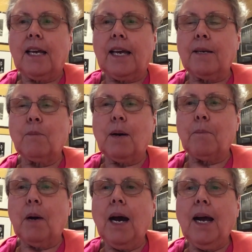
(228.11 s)
And my
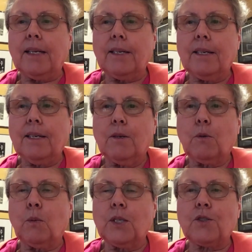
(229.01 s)
mind
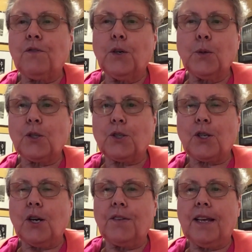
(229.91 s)
was focused
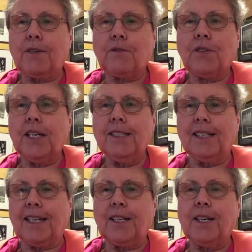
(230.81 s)
on that
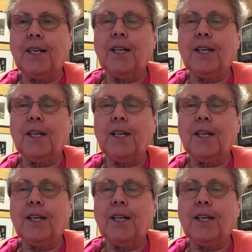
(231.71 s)
feeling